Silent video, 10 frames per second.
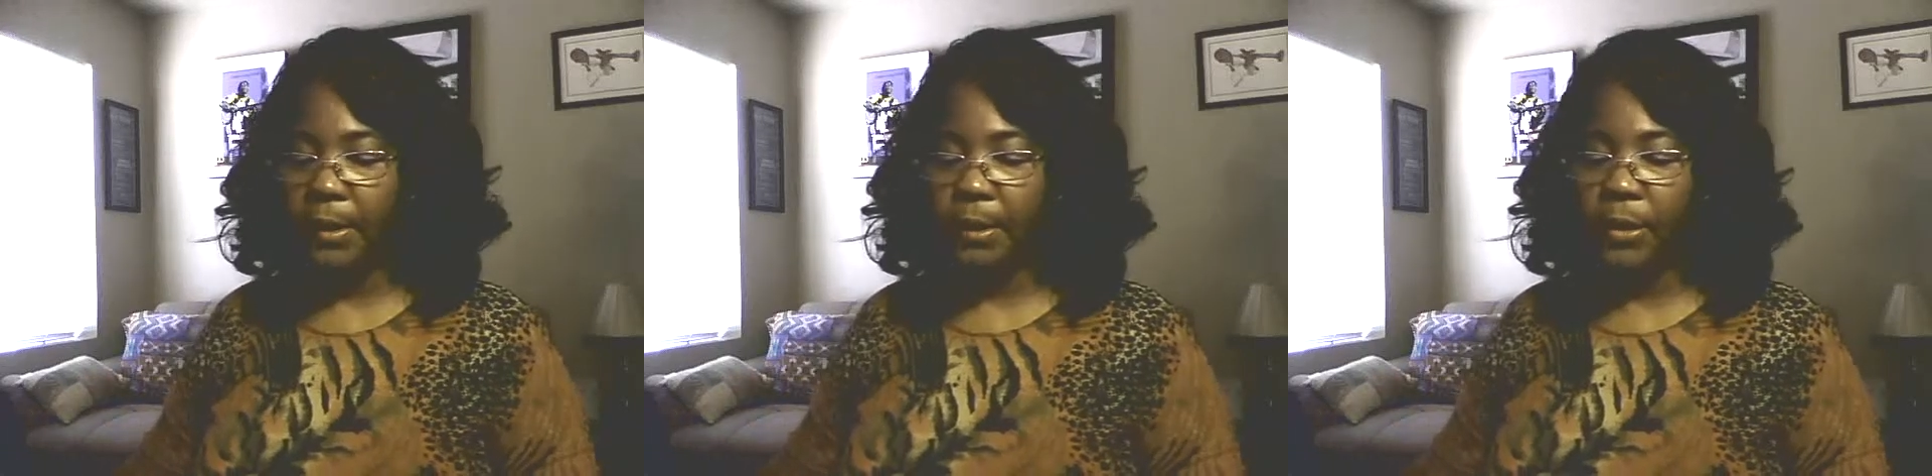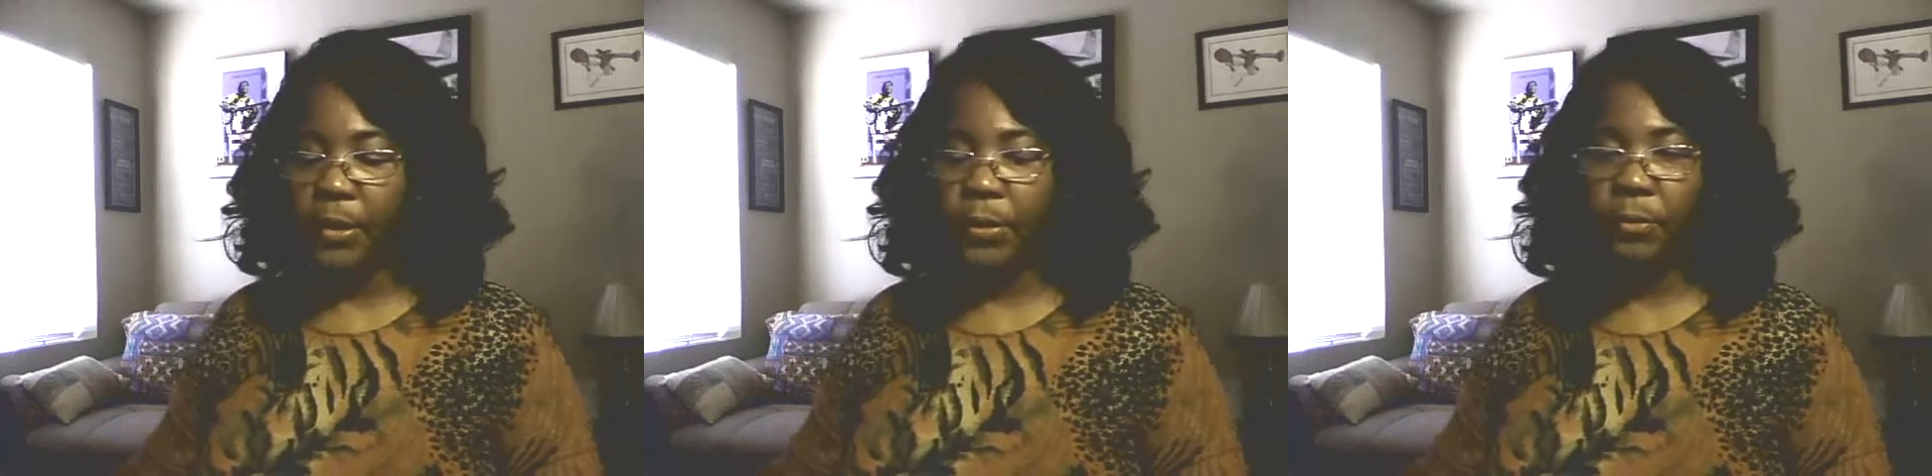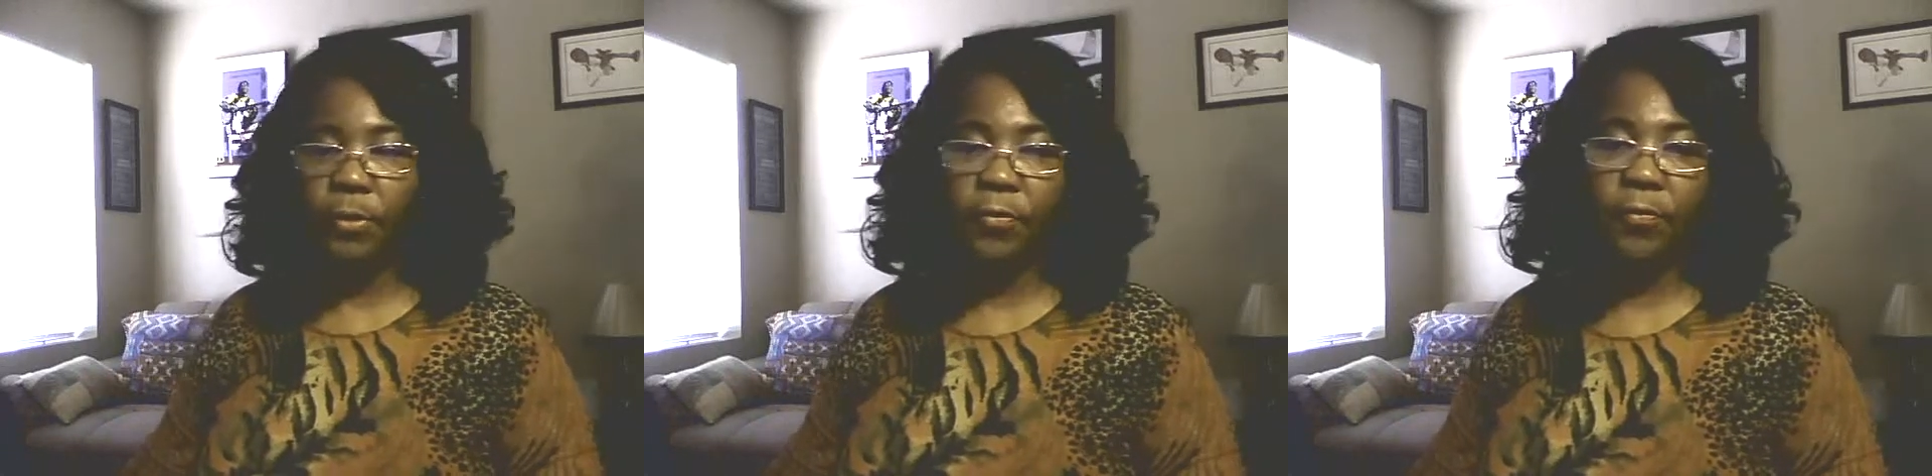you can
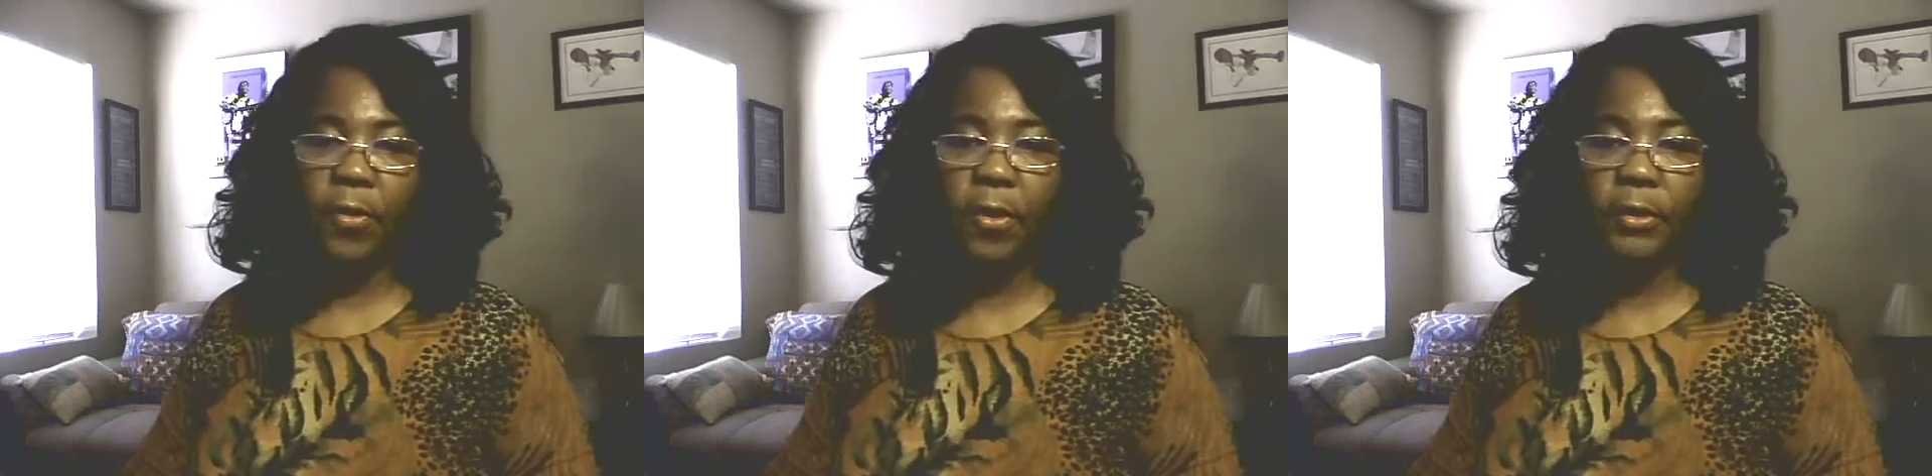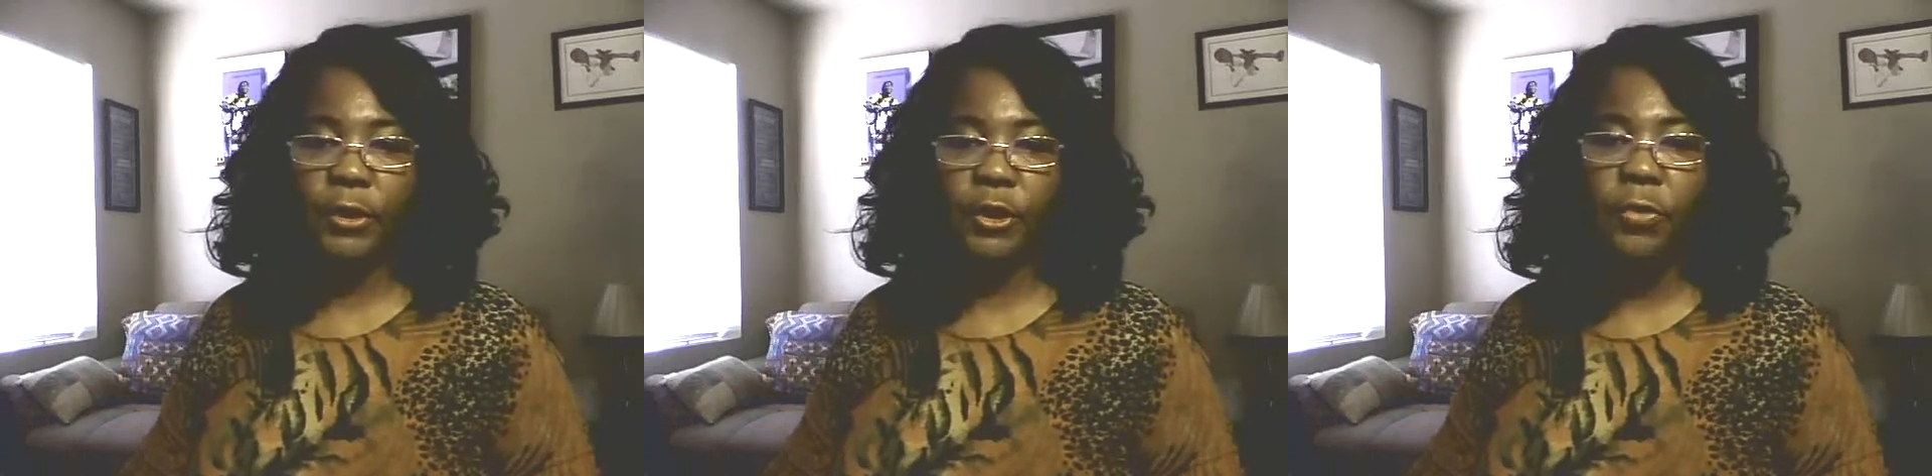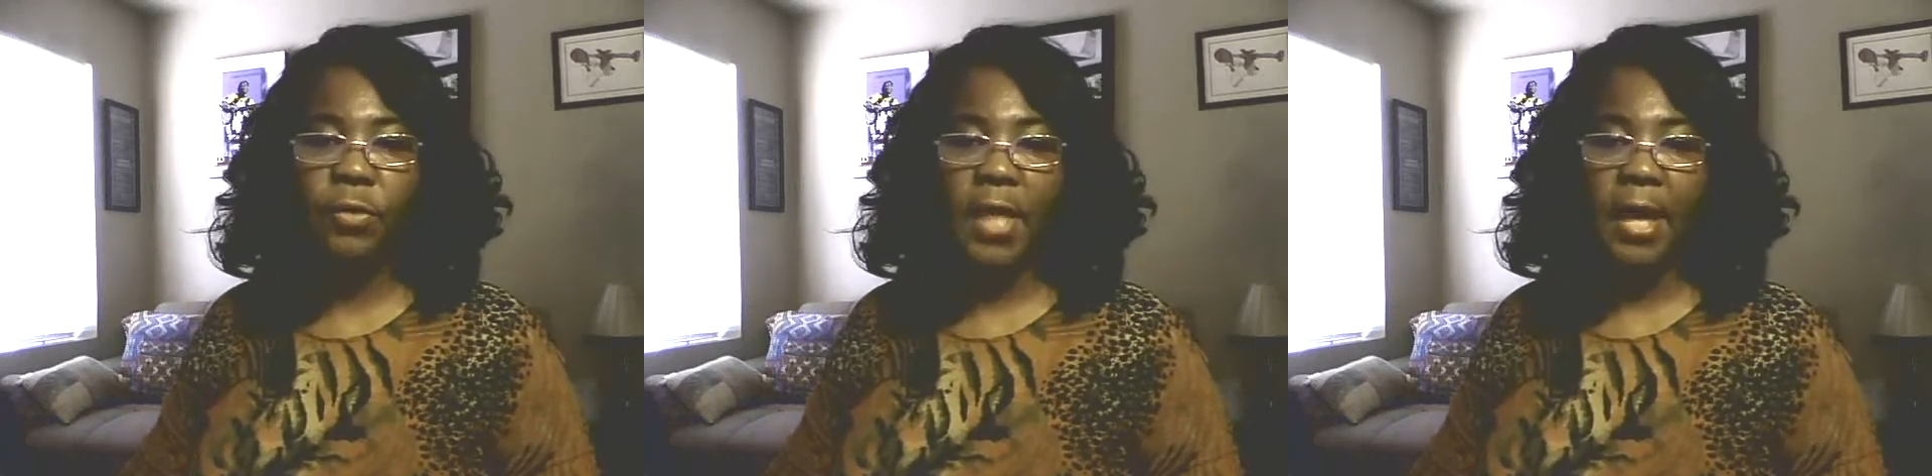refer
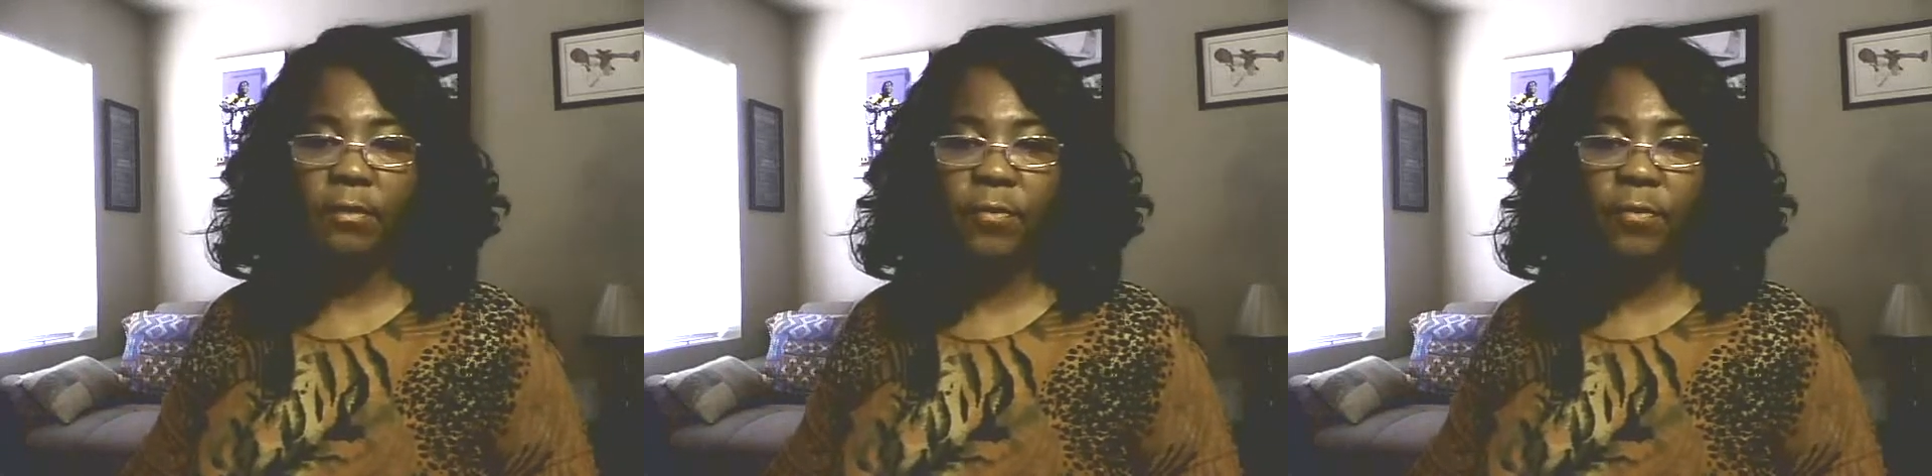to that